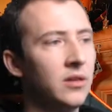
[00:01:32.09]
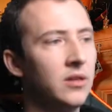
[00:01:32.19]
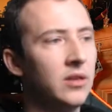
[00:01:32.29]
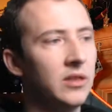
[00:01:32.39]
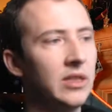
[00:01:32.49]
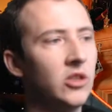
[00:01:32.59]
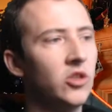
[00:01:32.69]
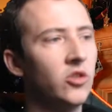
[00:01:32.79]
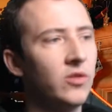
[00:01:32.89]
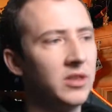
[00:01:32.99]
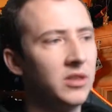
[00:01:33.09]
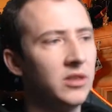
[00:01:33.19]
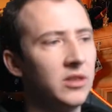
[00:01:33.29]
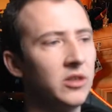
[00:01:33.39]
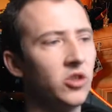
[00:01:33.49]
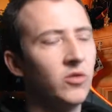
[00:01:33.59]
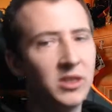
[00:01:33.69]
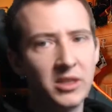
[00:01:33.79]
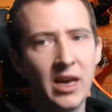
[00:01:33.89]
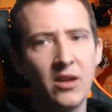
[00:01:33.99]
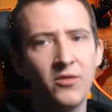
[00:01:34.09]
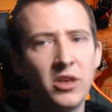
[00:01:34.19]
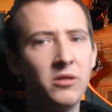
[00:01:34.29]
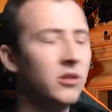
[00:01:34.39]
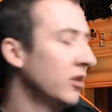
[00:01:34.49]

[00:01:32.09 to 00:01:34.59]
to de-stress the stress out of you,